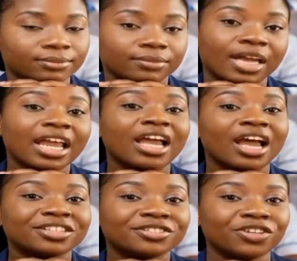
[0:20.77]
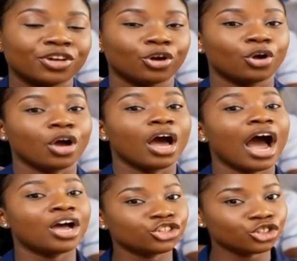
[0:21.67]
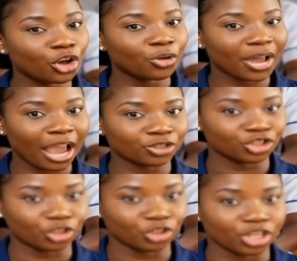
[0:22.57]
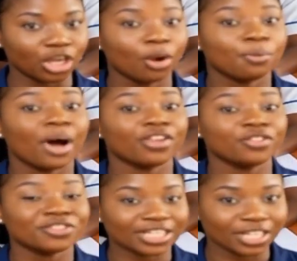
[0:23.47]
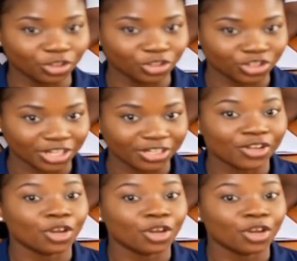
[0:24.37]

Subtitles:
In this video, I'll show you how to structure pathophysiology for